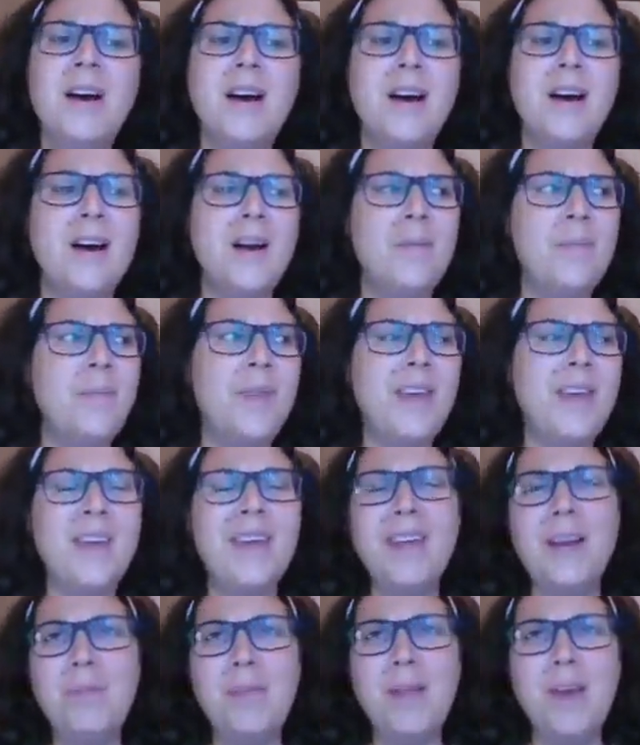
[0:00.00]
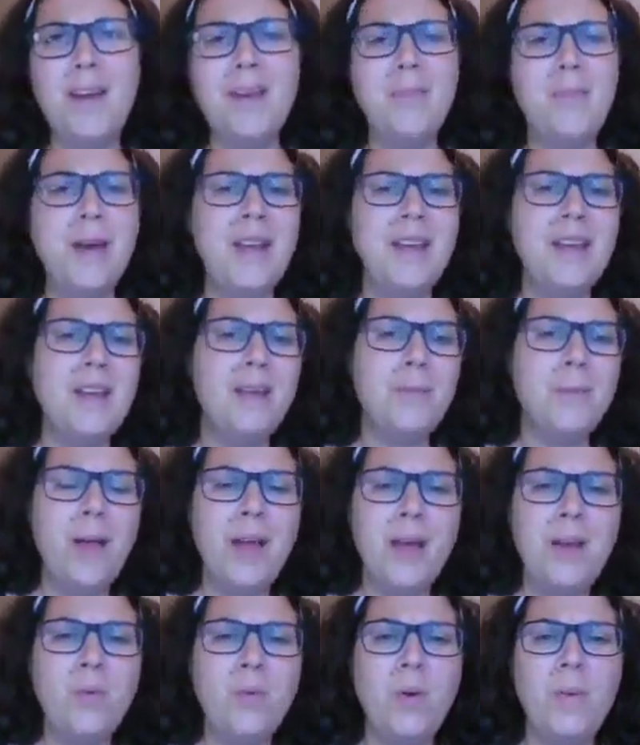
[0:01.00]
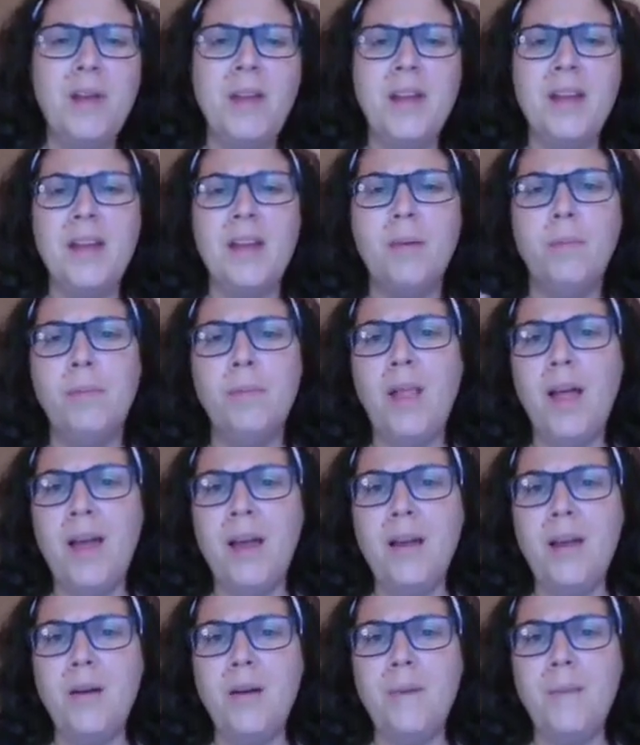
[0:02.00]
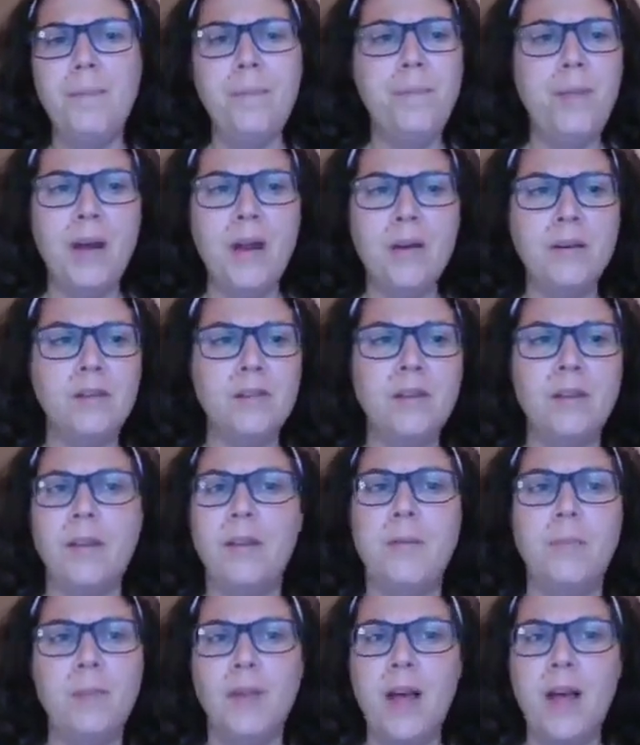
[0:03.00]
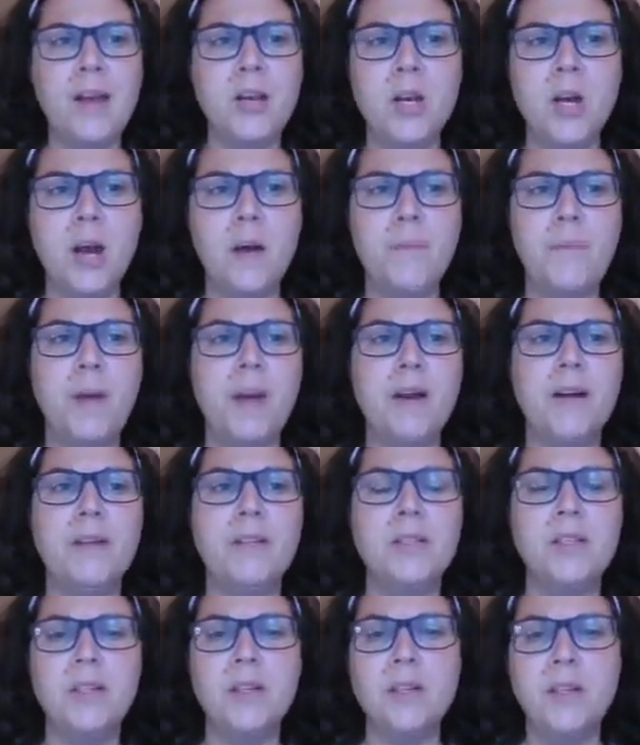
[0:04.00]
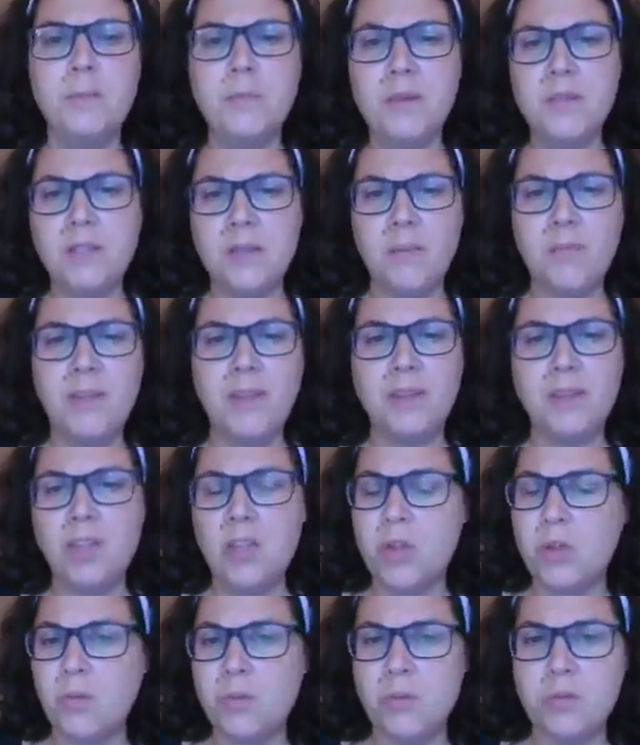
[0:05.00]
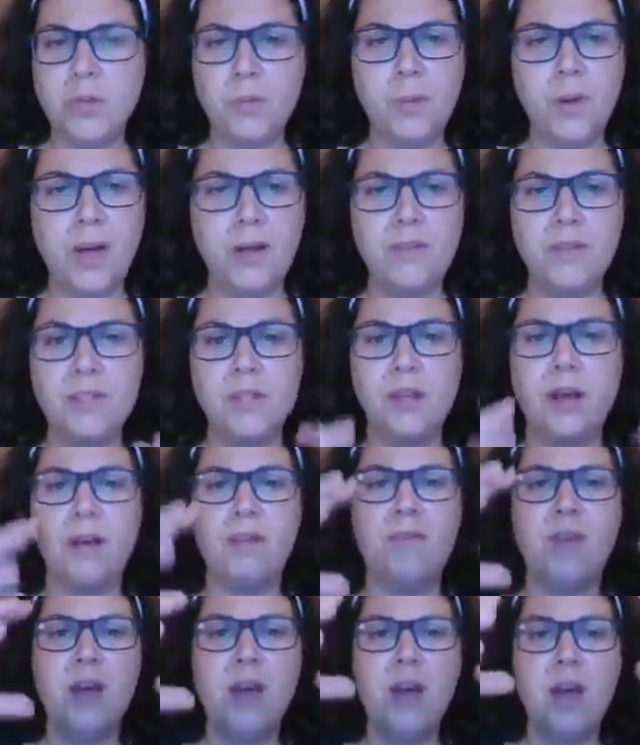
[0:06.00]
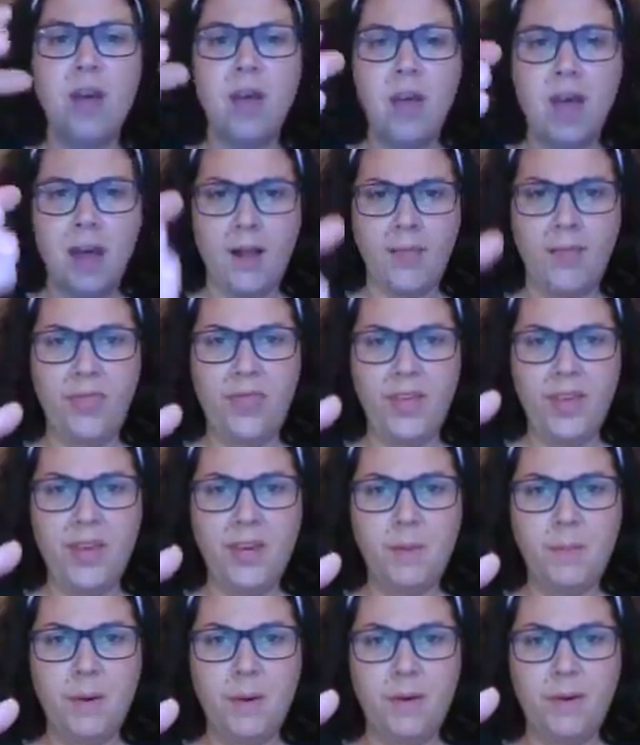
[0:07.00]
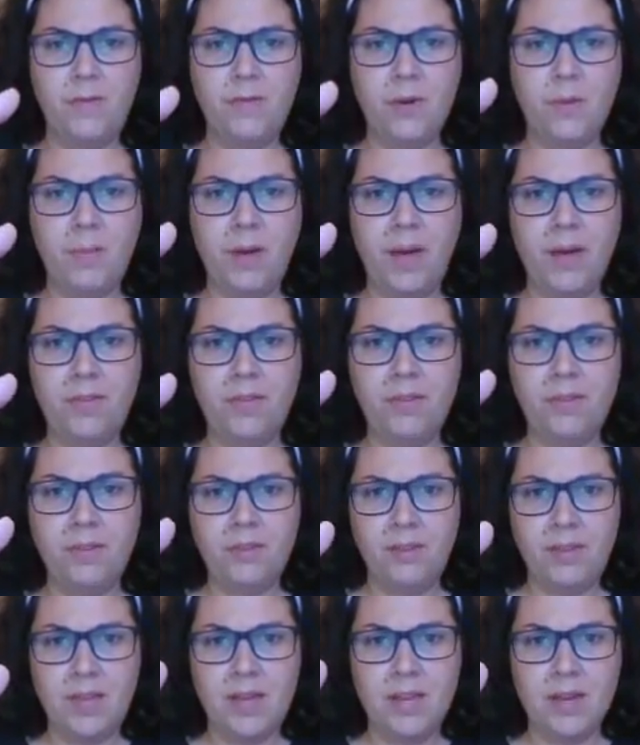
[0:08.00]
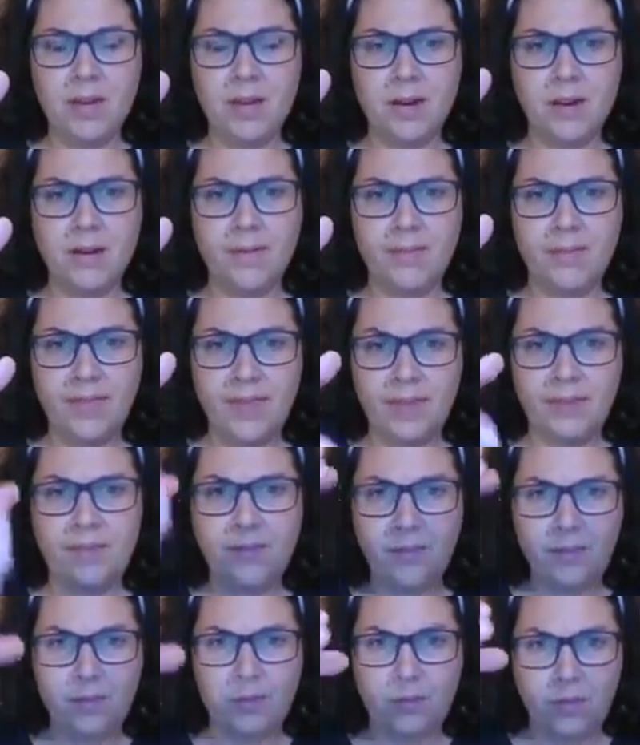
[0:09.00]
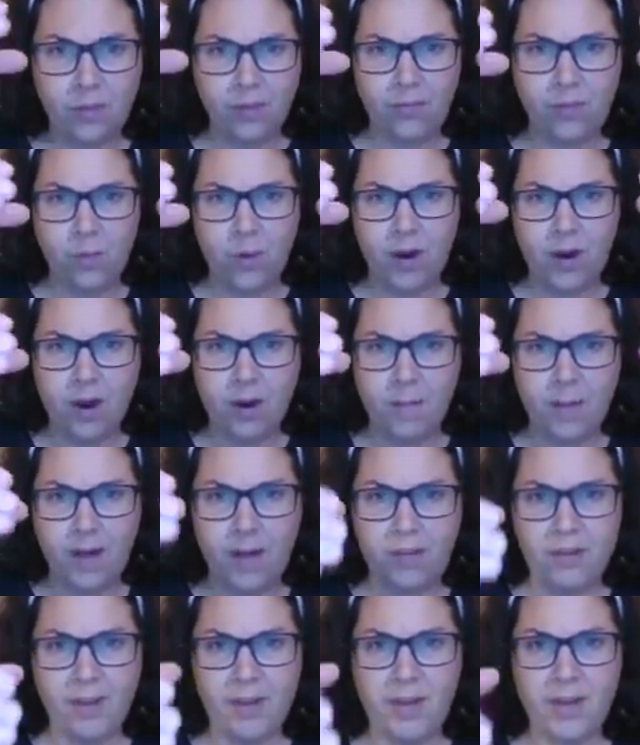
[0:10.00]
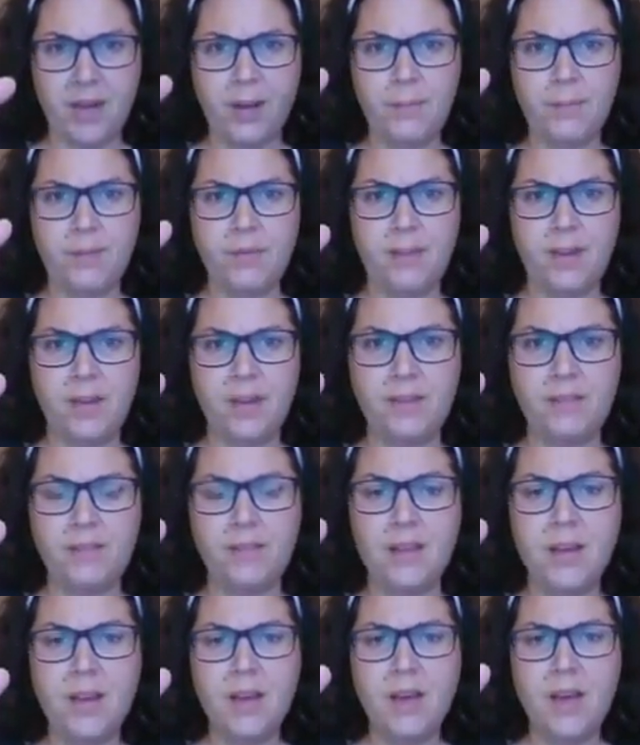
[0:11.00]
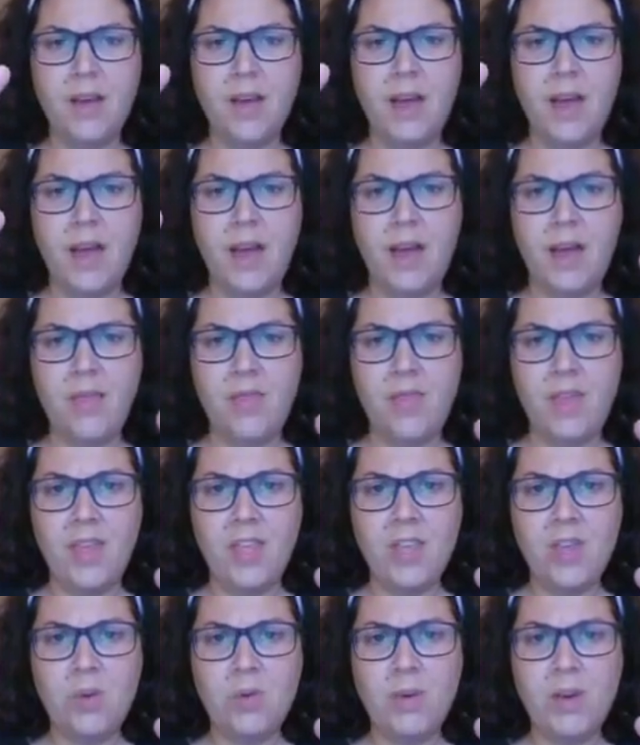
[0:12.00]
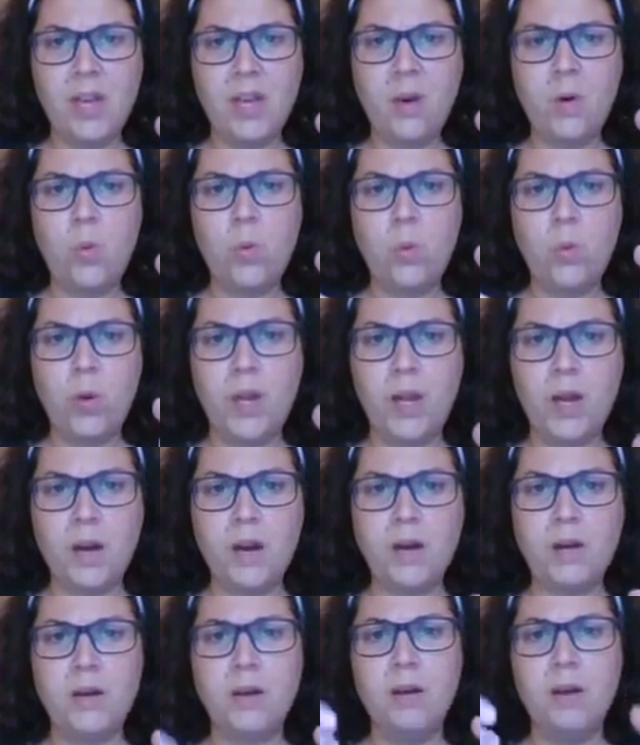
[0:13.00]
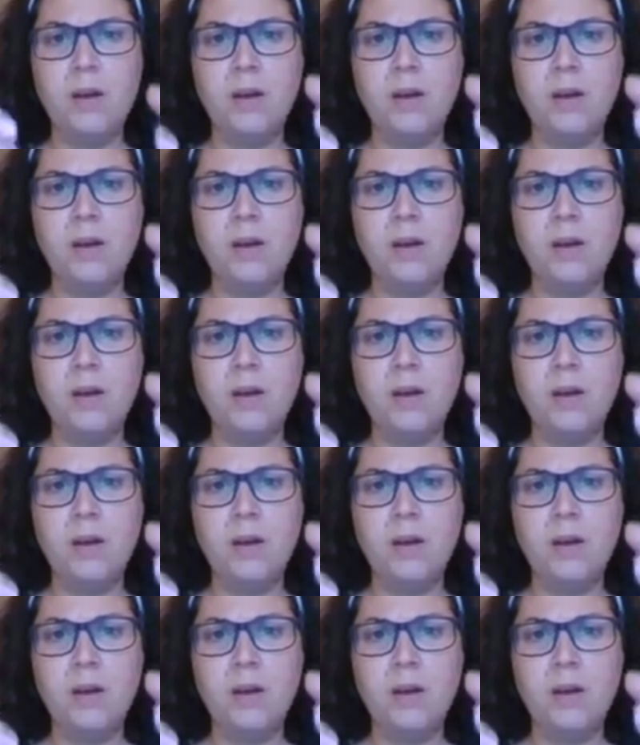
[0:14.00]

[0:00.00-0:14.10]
It can apply to men, it can apply to women, it can apply to parents, it can apply to non-parents. There can be something that throws your pelvis off. And think about, if your pelvis is here, this is sort of where our pelvic cup sits, and then you get a weird